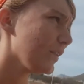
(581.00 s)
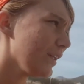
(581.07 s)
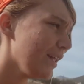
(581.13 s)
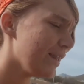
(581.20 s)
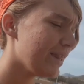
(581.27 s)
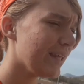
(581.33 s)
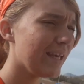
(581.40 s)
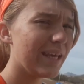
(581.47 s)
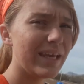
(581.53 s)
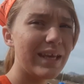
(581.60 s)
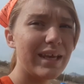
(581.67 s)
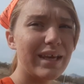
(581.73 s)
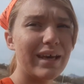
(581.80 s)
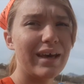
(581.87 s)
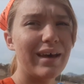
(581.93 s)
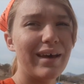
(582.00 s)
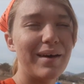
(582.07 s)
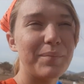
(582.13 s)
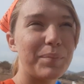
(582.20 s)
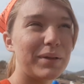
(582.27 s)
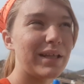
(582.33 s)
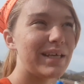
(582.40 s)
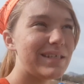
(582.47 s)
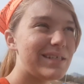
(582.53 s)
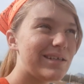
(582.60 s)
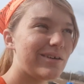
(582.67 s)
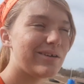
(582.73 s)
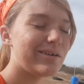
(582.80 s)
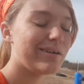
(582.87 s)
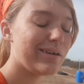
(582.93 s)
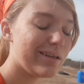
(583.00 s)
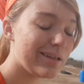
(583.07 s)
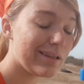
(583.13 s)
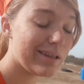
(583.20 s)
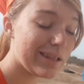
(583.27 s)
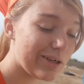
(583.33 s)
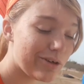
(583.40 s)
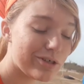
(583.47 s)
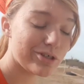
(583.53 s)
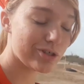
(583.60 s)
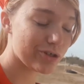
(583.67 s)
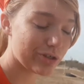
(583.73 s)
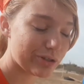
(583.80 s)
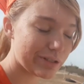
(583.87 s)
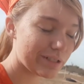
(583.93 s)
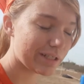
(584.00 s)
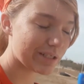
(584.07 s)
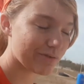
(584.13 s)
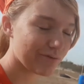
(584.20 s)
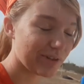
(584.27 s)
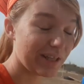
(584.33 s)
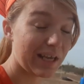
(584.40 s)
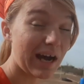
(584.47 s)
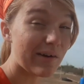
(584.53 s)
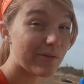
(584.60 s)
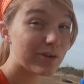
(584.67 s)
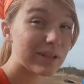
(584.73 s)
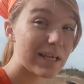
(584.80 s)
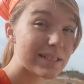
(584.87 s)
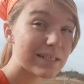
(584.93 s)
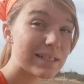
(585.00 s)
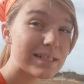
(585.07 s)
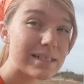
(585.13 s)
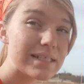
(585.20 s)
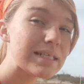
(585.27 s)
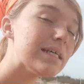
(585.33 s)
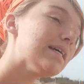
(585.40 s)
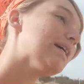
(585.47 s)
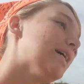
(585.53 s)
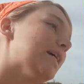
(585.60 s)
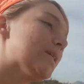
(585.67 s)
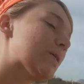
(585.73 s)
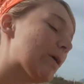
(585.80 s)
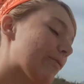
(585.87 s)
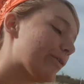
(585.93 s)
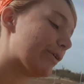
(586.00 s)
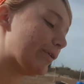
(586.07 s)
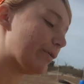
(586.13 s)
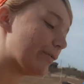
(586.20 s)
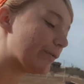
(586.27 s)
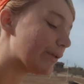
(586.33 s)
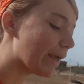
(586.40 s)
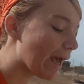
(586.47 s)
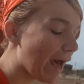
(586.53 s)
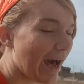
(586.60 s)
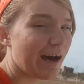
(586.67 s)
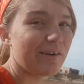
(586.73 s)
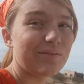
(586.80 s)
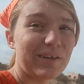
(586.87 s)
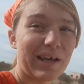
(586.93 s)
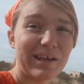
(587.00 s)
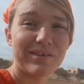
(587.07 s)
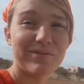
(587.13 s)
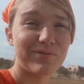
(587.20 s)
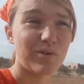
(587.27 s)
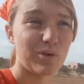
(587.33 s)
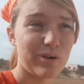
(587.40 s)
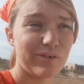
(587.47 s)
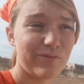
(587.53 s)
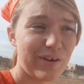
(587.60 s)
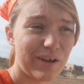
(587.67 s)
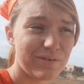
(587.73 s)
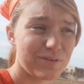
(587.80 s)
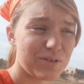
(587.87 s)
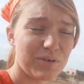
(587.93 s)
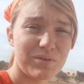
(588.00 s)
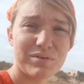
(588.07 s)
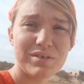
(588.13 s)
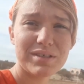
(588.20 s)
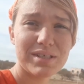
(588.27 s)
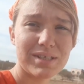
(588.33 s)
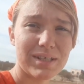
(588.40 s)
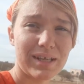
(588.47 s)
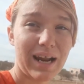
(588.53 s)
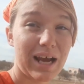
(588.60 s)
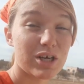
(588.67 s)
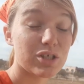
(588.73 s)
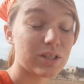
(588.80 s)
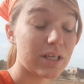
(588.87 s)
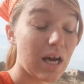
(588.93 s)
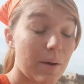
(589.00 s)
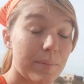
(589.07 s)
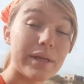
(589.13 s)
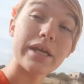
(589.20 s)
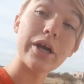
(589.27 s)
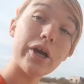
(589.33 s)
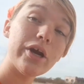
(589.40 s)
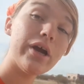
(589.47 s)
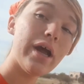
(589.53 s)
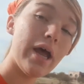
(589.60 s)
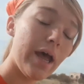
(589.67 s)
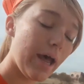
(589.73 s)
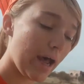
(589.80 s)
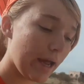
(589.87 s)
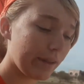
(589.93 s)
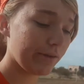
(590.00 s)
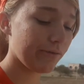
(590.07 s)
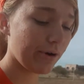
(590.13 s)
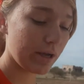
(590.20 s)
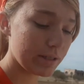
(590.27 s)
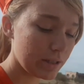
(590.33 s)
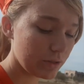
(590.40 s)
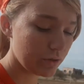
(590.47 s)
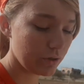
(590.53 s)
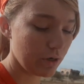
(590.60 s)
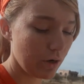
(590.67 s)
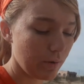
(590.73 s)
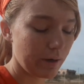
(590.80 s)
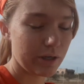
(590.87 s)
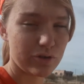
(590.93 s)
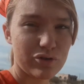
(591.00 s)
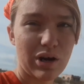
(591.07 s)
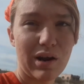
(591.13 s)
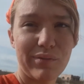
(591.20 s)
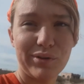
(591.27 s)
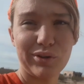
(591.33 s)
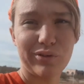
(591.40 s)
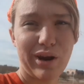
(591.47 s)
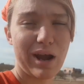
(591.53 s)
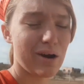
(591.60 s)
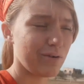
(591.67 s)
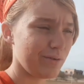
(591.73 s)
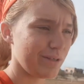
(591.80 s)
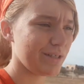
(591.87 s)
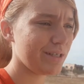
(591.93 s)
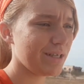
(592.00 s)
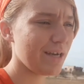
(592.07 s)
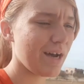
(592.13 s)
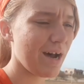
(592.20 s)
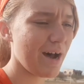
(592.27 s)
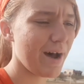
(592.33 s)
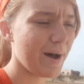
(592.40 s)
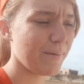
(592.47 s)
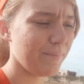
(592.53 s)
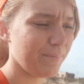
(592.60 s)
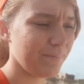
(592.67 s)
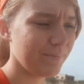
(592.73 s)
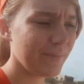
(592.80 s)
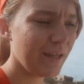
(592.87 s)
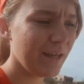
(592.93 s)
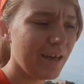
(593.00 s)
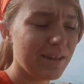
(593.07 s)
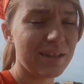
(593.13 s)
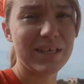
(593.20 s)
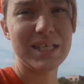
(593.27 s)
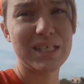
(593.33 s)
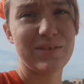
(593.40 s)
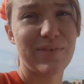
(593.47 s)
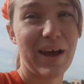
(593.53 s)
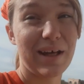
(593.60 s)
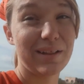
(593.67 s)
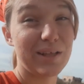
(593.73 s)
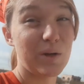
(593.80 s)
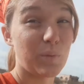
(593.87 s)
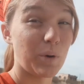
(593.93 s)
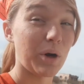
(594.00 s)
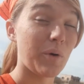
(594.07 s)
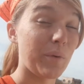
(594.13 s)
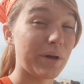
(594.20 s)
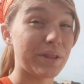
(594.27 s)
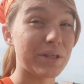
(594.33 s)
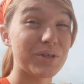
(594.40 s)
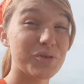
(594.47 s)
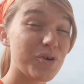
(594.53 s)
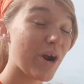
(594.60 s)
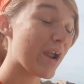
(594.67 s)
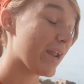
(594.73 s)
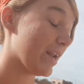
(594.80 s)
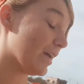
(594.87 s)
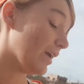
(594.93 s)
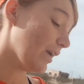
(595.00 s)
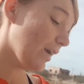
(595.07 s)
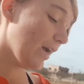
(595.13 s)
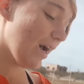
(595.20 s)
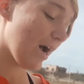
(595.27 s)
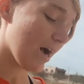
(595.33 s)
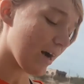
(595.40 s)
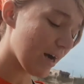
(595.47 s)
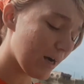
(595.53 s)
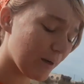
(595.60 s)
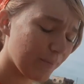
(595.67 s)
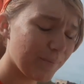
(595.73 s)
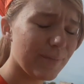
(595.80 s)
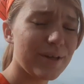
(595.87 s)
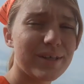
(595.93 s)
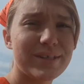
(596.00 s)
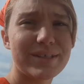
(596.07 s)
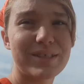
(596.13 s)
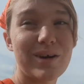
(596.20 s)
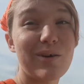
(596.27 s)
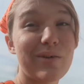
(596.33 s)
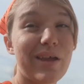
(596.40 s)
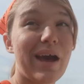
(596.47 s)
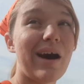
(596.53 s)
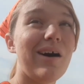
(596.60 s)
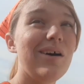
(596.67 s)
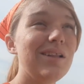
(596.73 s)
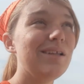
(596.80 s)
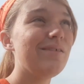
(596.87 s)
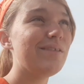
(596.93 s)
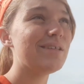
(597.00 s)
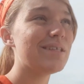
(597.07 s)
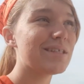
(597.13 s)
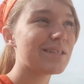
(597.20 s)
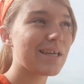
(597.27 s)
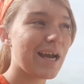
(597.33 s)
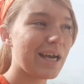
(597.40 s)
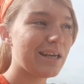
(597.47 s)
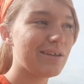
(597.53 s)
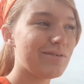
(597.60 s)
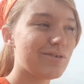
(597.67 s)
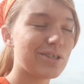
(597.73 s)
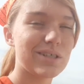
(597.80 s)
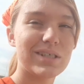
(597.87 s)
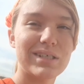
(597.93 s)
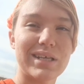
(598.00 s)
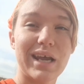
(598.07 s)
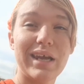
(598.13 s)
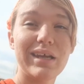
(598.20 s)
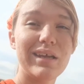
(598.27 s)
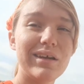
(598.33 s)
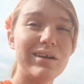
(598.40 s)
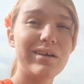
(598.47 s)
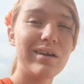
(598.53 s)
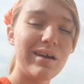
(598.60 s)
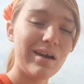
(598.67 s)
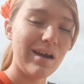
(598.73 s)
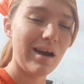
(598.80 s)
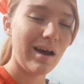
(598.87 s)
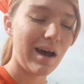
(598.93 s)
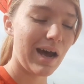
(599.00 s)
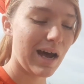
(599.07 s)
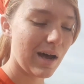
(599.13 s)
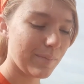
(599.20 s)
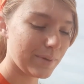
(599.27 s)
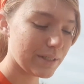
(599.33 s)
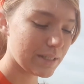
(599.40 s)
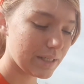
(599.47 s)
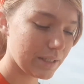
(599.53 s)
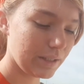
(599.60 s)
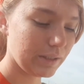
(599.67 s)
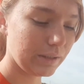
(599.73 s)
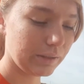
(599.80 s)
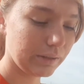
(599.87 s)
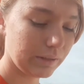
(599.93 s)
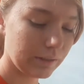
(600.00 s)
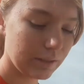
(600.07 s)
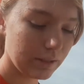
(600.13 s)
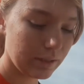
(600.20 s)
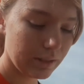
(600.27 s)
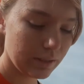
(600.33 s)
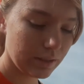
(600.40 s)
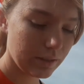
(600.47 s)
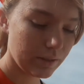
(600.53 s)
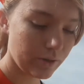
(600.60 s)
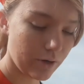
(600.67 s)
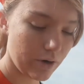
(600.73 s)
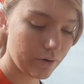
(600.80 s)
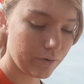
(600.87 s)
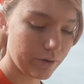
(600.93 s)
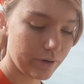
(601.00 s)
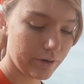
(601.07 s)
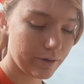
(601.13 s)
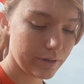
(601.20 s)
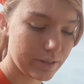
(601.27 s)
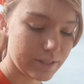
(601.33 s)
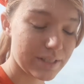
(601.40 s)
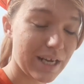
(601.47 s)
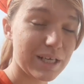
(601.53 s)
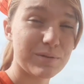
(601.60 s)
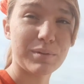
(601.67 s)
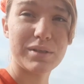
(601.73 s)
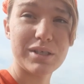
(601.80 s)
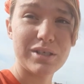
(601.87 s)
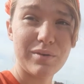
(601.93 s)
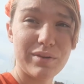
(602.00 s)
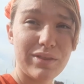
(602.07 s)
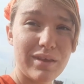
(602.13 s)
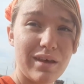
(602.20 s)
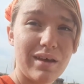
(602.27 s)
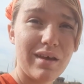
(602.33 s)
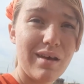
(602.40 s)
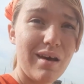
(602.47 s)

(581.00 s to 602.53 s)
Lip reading: the place here, their insurance doesn't really cover lessons, so I really only have like 4 or 5 students that actually come here, and the rest, as you know, I travel around the East Valley to work with and train. So yeah, all of this is kind of just staying here until her owner decides what to do with it.